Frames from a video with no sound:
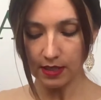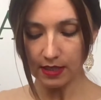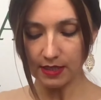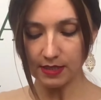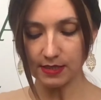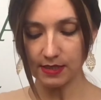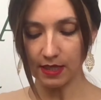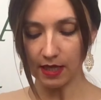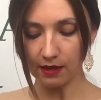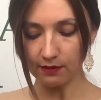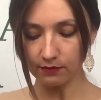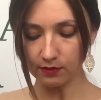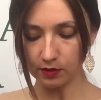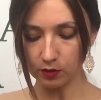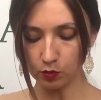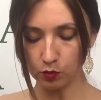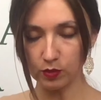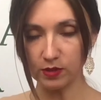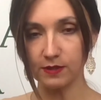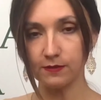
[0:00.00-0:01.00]
is
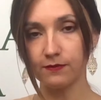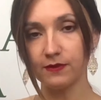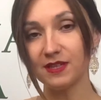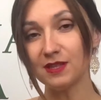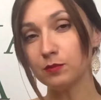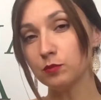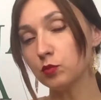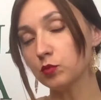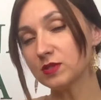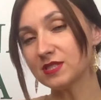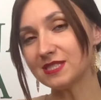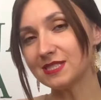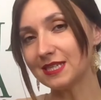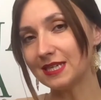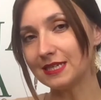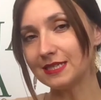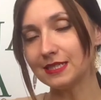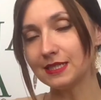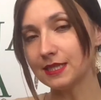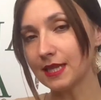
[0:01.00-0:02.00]
covered with film with
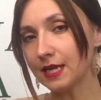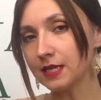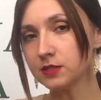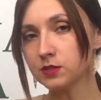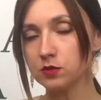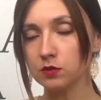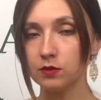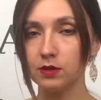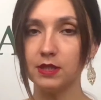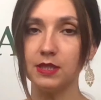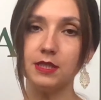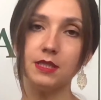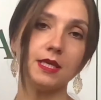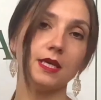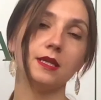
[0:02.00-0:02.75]
tiny text on it